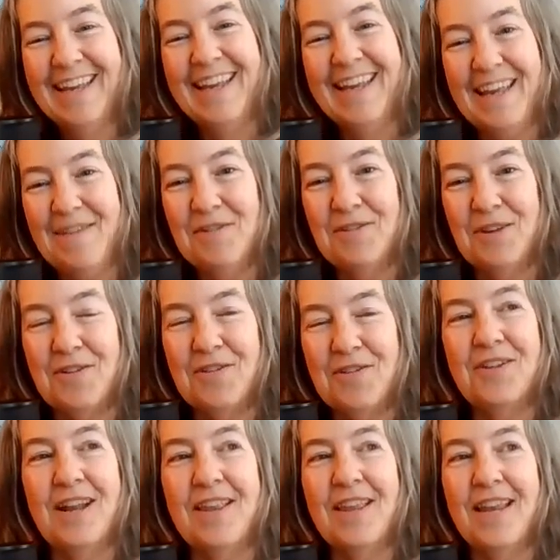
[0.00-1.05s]
He was
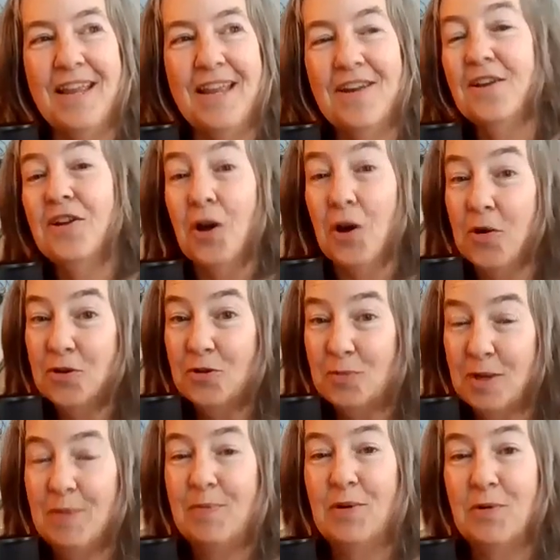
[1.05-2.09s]
understanding that he could coach
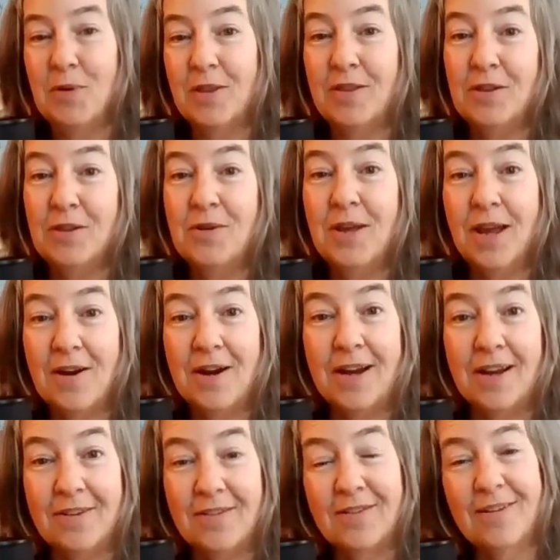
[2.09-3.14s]
people with Lou
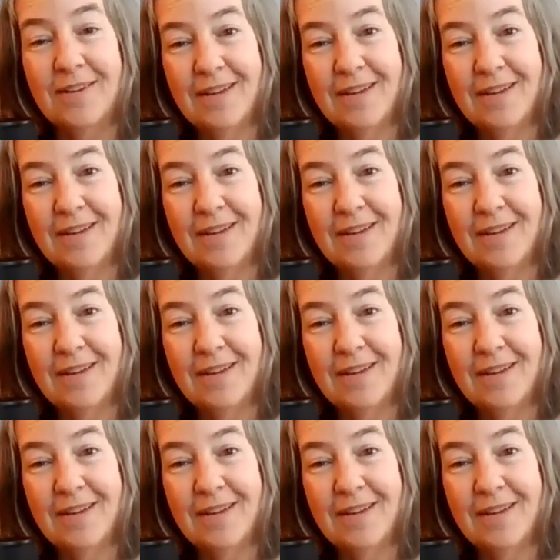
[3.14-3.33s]
Gehrig's